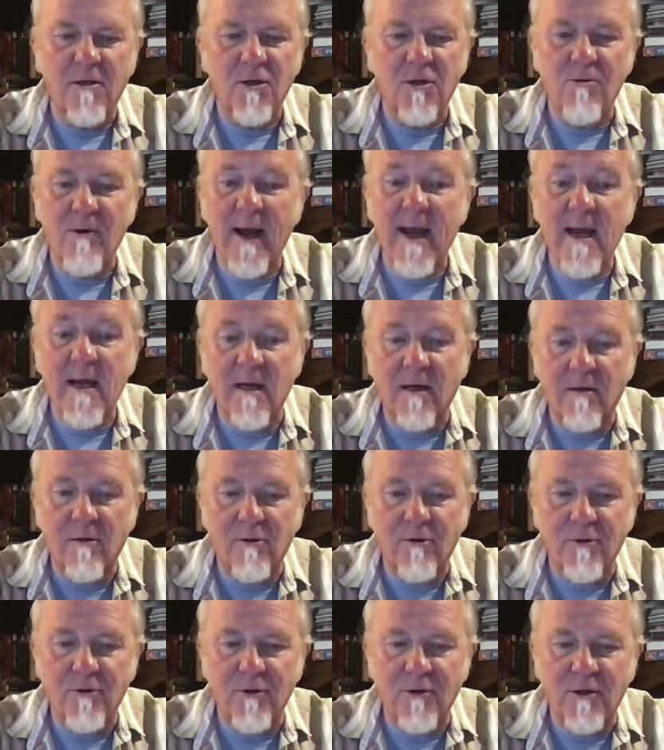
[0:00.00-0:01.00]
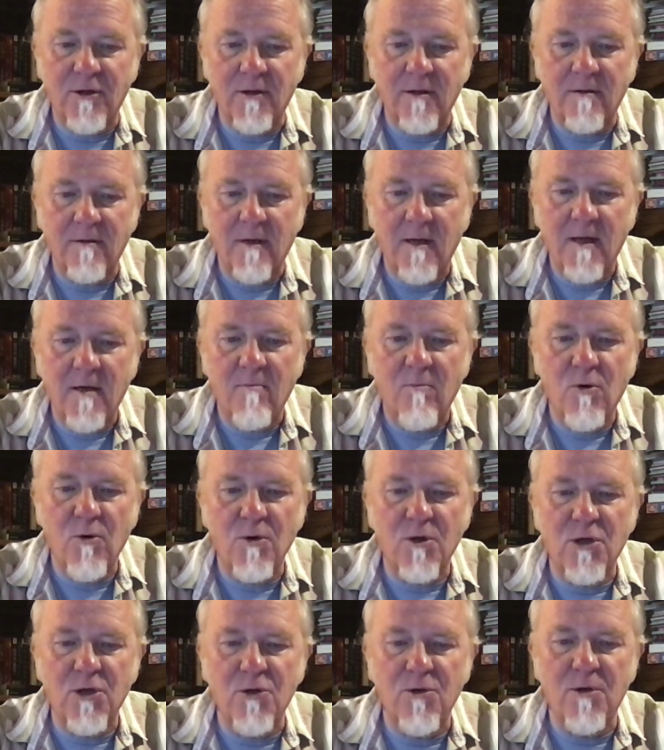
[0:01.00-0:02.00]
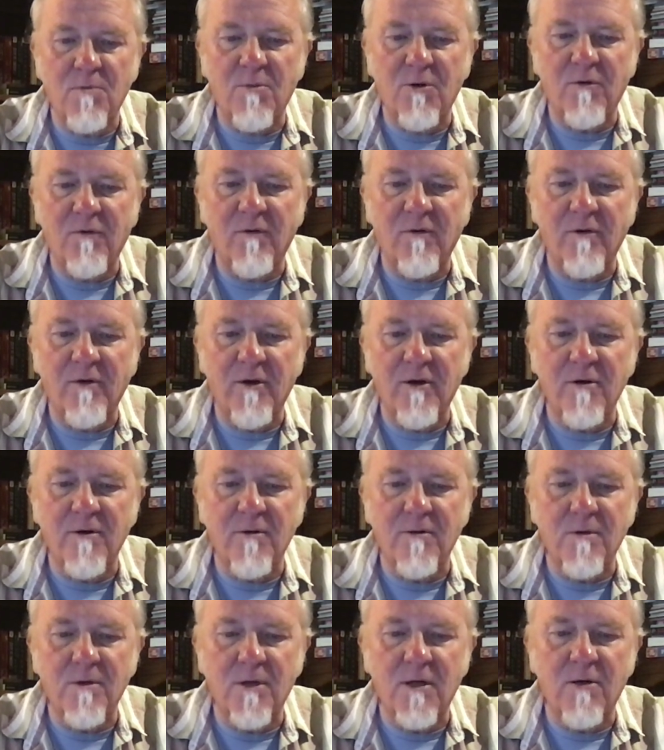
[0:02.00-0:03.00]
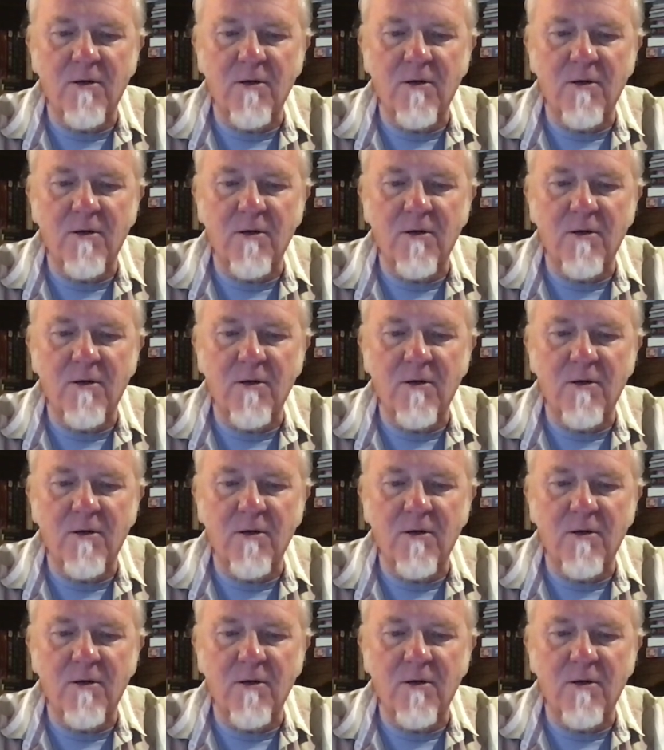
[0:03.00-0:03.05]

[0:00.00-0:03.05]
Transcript: to a conclusion, more suitable for those